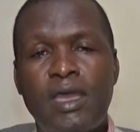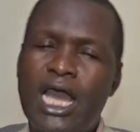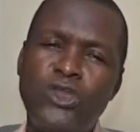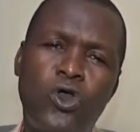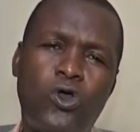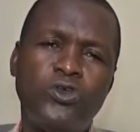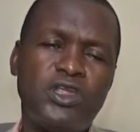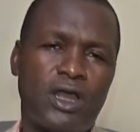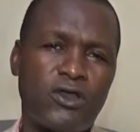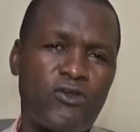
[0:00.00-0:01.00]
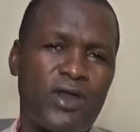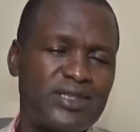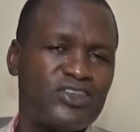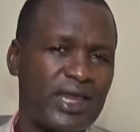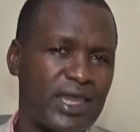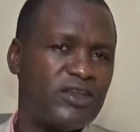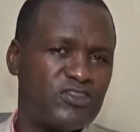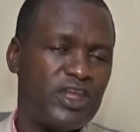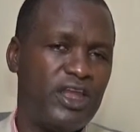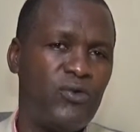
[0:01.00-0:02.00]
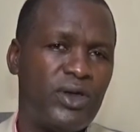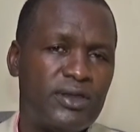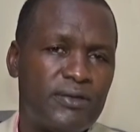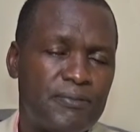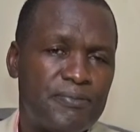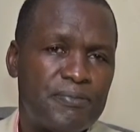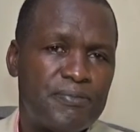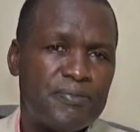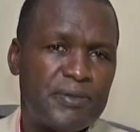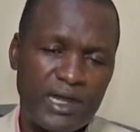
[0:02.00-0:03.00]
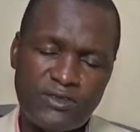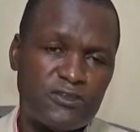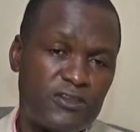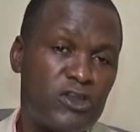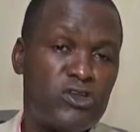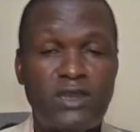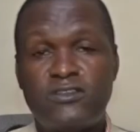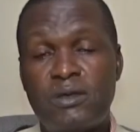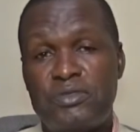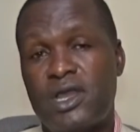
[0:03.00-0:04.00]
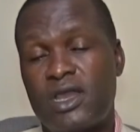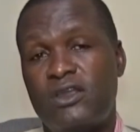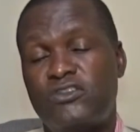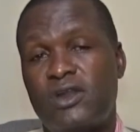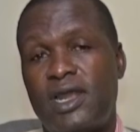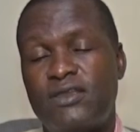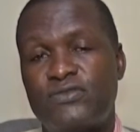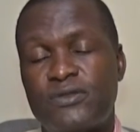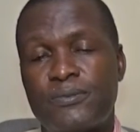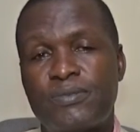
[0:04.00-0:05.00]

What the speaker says: Are you holding a grudge against anyone that has said or done something against your life?